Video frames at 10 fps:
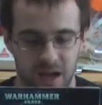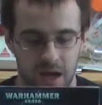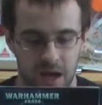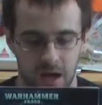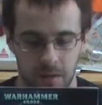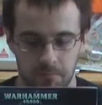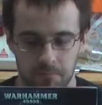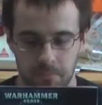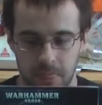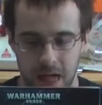
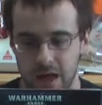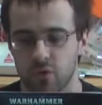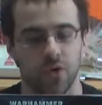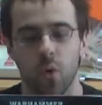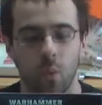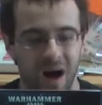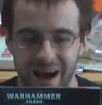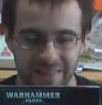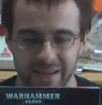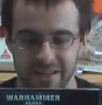Um, I don't know
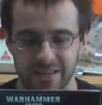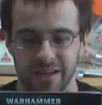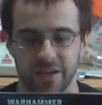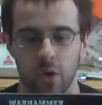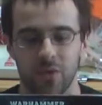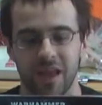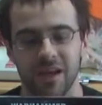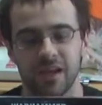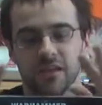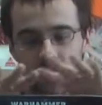why they decided to go with
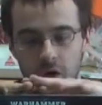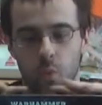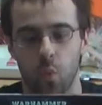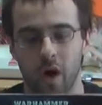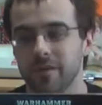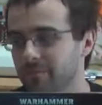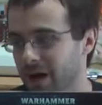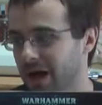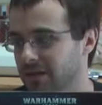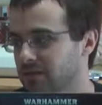that, and he's all one
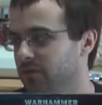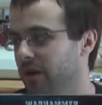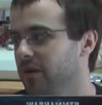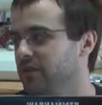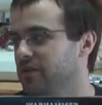box, very